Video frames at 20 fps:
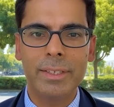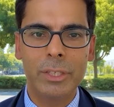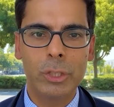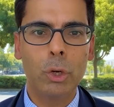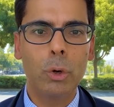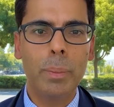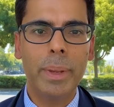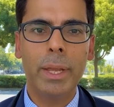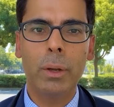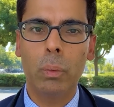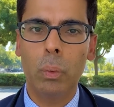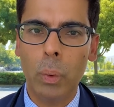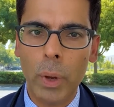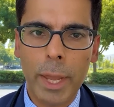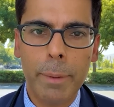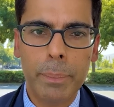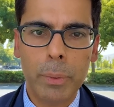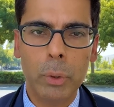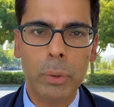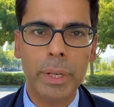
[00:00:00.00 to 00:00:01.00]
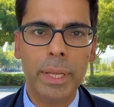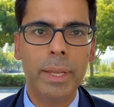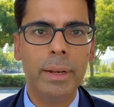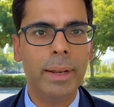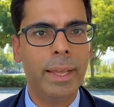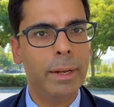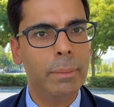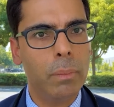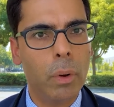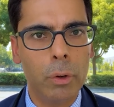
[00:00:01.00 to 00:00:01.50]
Consuming whey protein
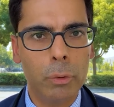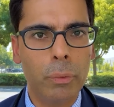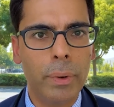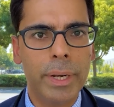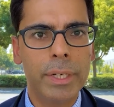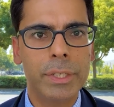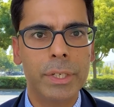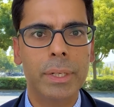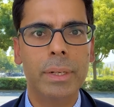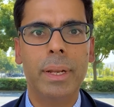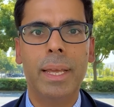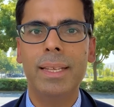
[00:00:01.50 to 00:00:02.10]
in moderation